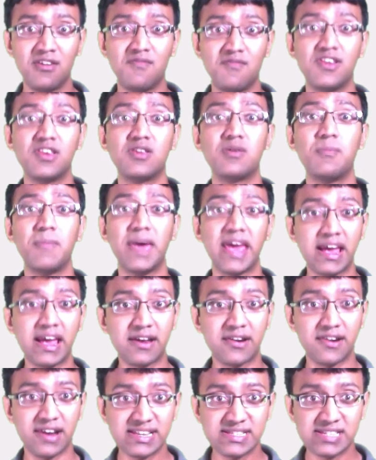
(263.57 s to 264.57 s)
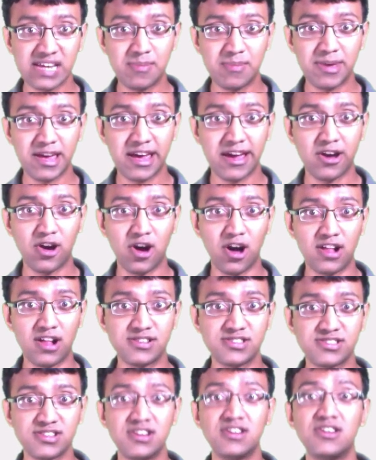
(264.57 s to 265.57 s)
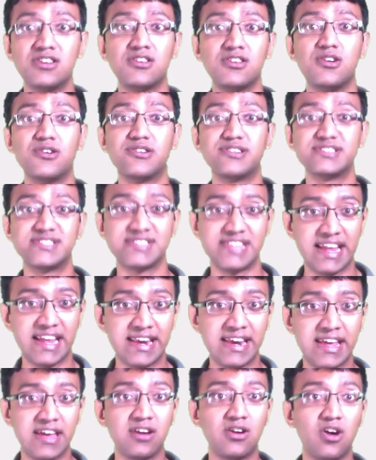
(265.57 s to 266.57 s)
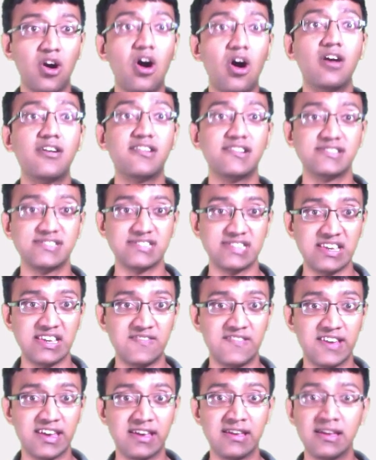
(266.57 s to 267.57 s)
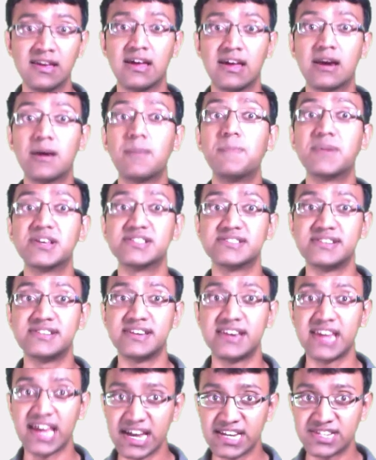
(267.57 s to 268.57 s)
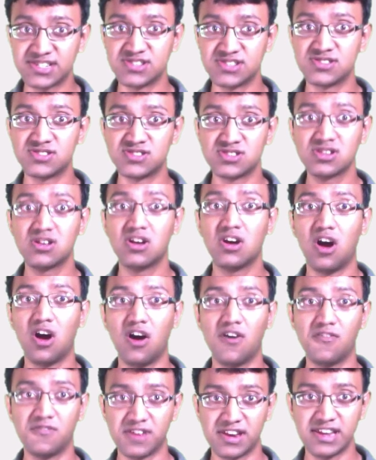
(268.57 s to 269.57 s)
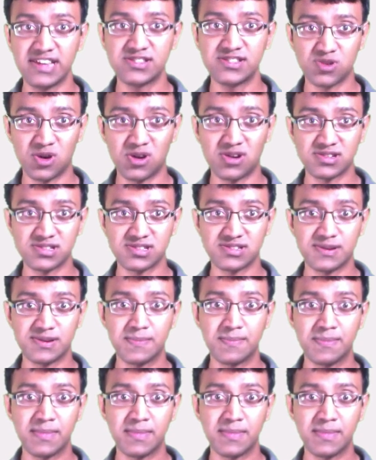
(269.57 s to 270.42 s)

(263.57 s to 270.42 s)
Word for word: When you make REST API calls, you're sending or receiving representations of a resource.